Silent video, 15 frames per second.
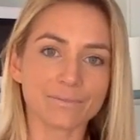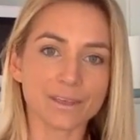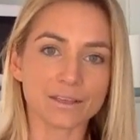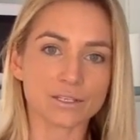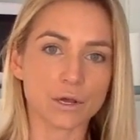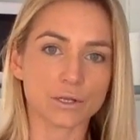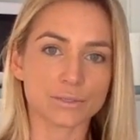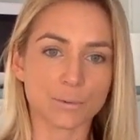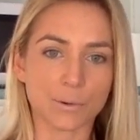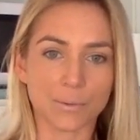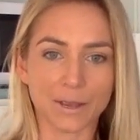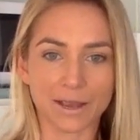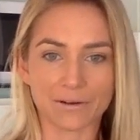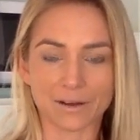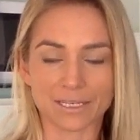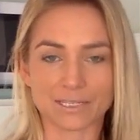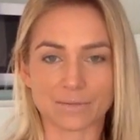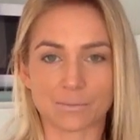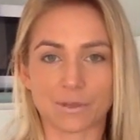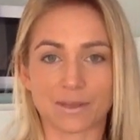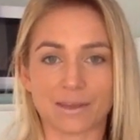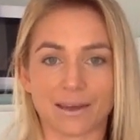So it's probably a
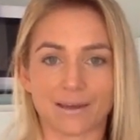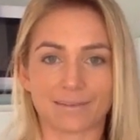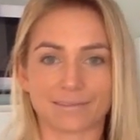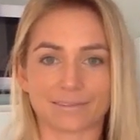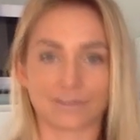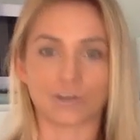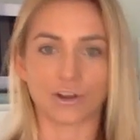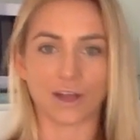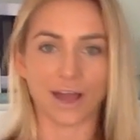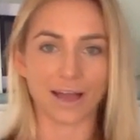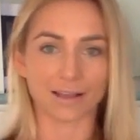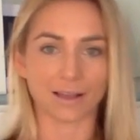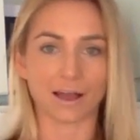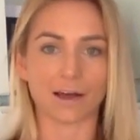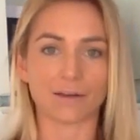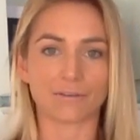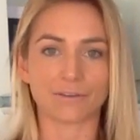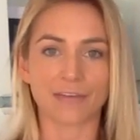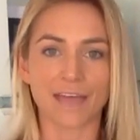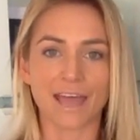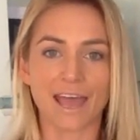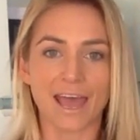recipe that, you know, I love,
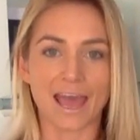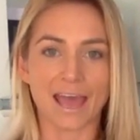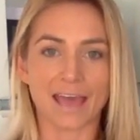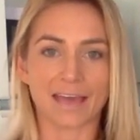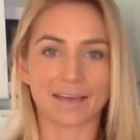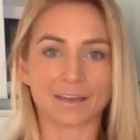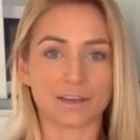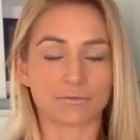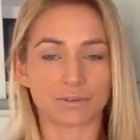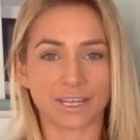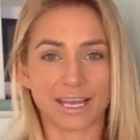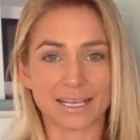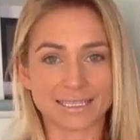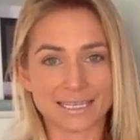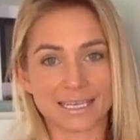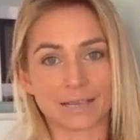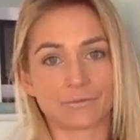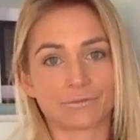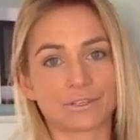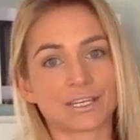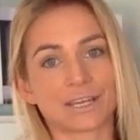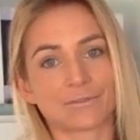and a really easy
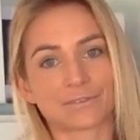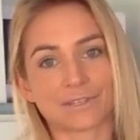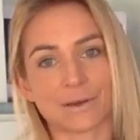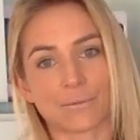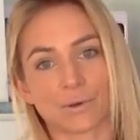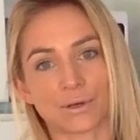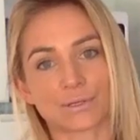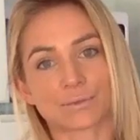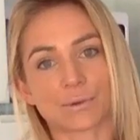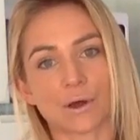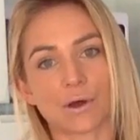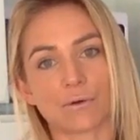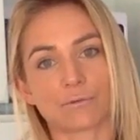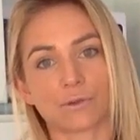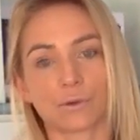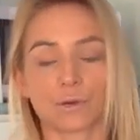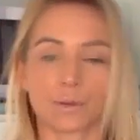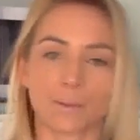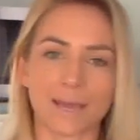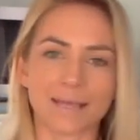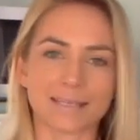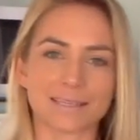gift to give someone as well. If you want to
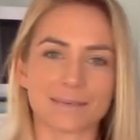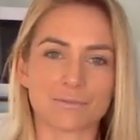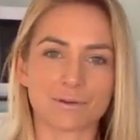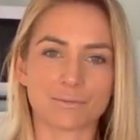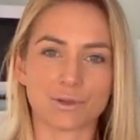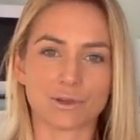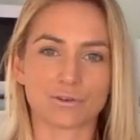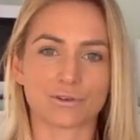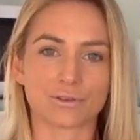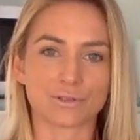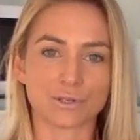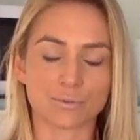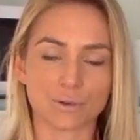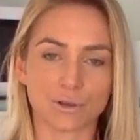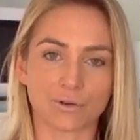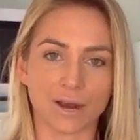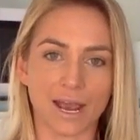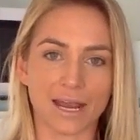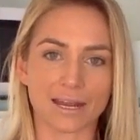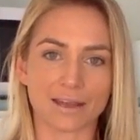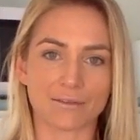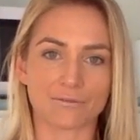make something but you're not super
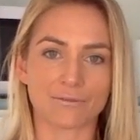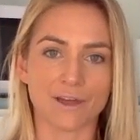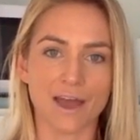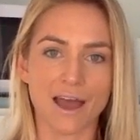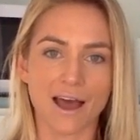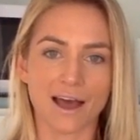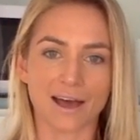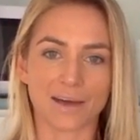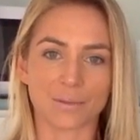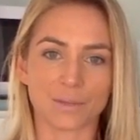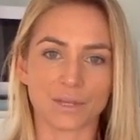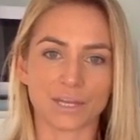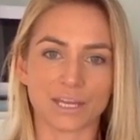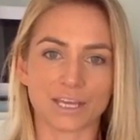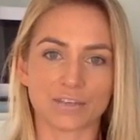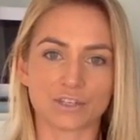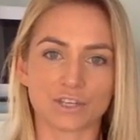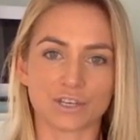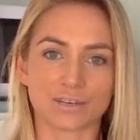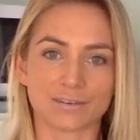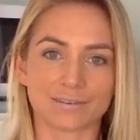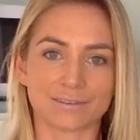creative in the
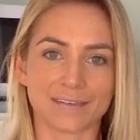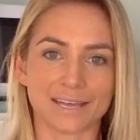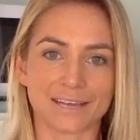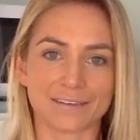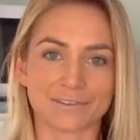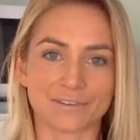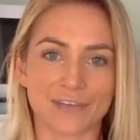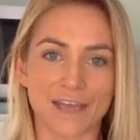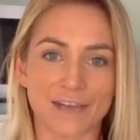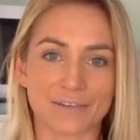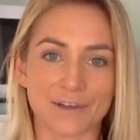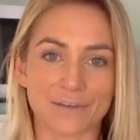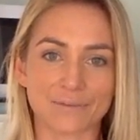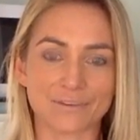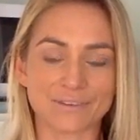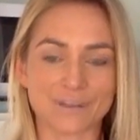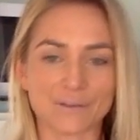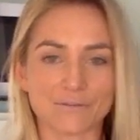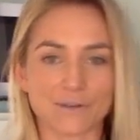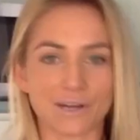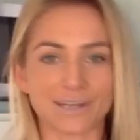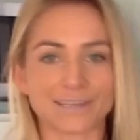kitchen, then yeah, grab yourself
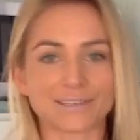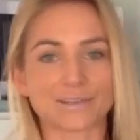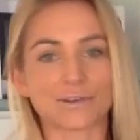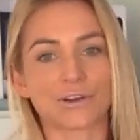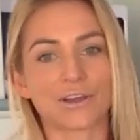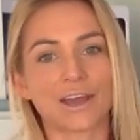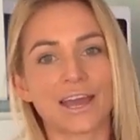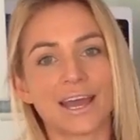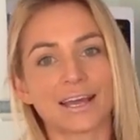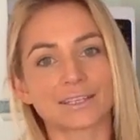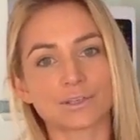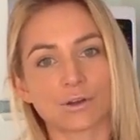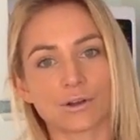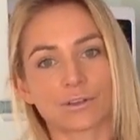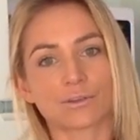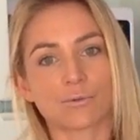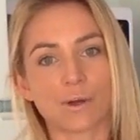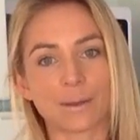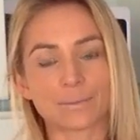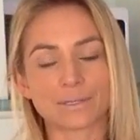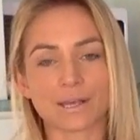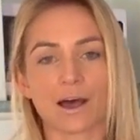one. So it's all on the
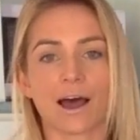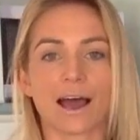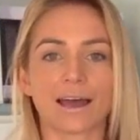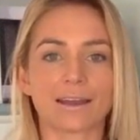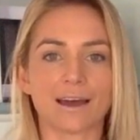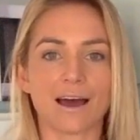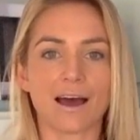website.